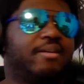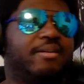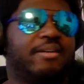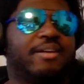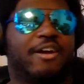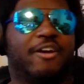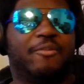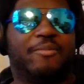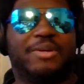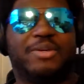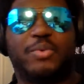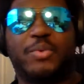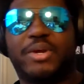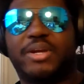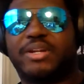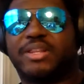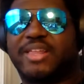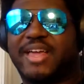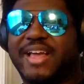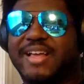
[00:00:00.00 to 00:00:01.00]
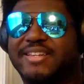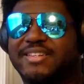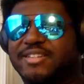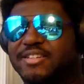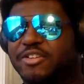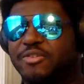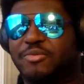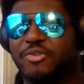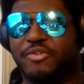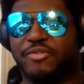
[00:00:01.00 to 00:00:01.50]
between the
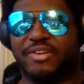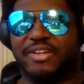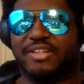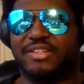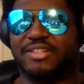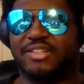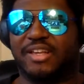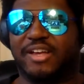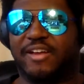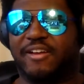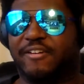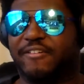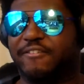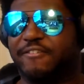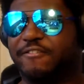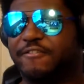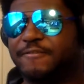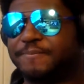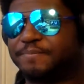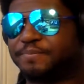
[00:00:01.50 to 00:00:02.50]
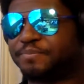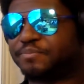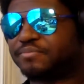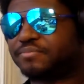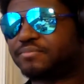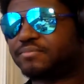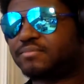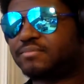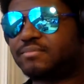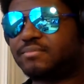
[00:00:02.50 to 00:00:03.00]
last two movies of
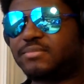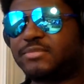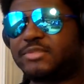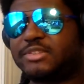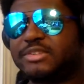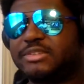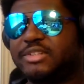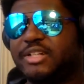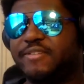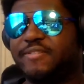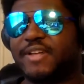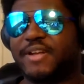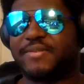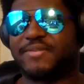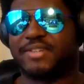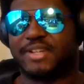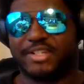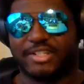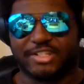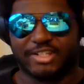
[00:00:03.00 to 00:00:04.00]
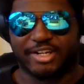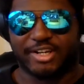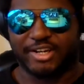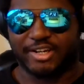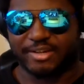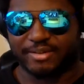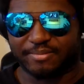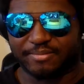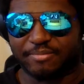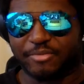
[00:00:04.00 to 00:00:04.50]
Love Life
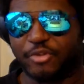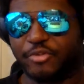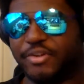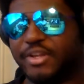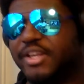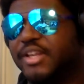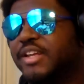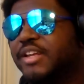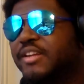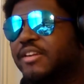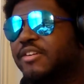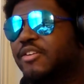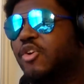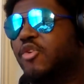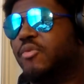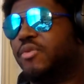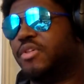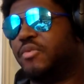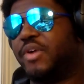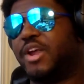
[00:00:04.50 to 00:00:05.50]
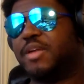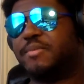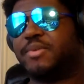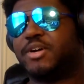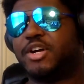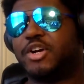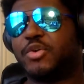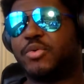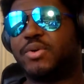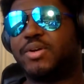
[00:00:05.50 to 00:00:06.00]
Sunshine movie and Over the
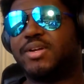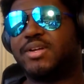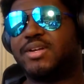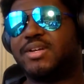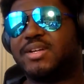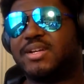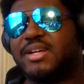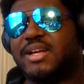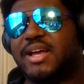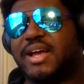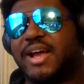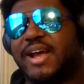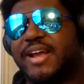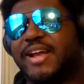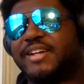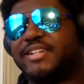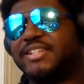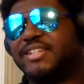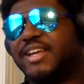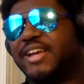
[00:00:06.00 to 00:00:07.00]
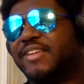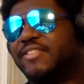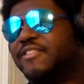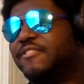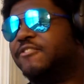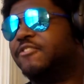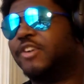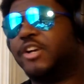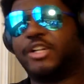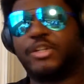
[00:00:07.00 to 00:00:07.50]
Rainbow, I actually liked
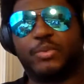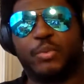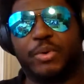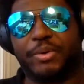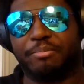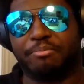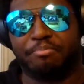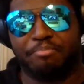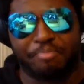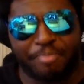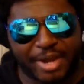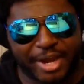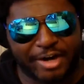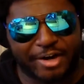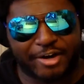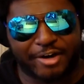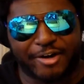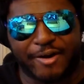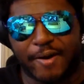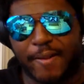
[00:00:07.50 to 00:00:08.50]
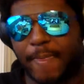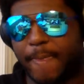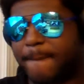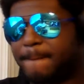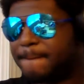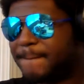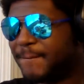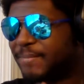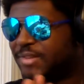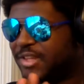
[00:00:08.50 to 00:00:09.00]
the first one better.
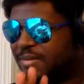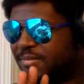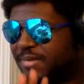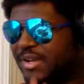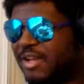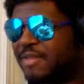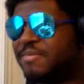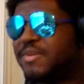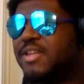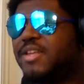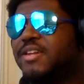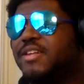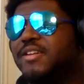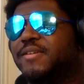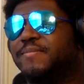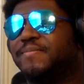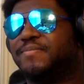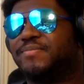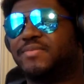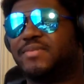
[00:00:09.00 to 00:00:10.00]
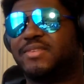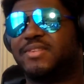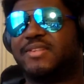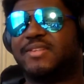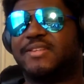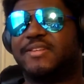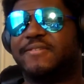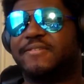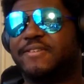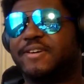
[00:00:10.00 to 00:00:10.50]
In my opinion,
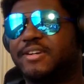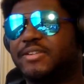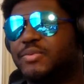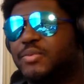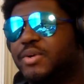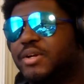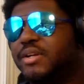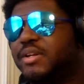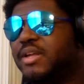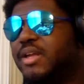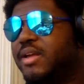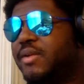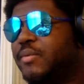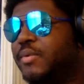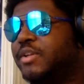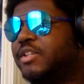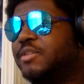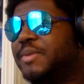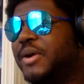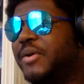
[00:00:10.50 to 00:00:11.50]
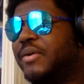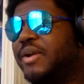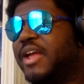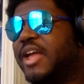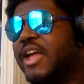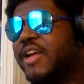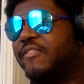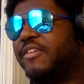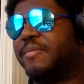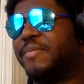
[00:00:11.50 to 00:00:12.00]
the first one was
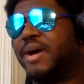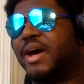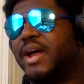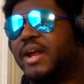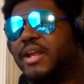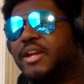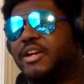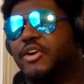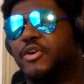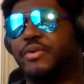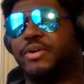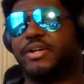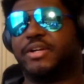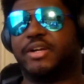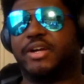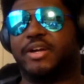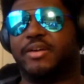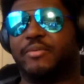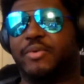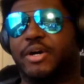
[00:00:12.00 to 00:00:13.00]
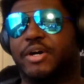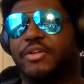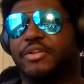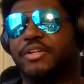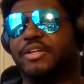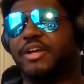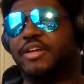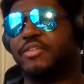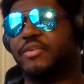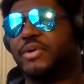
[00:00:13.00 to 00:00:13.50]
about everybody in Honoka, while
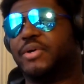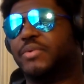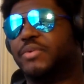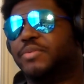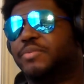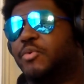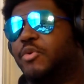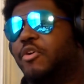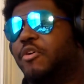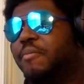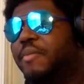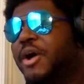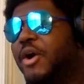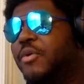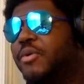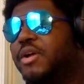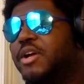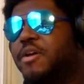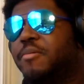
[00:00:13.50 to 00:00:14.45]
the other one was more about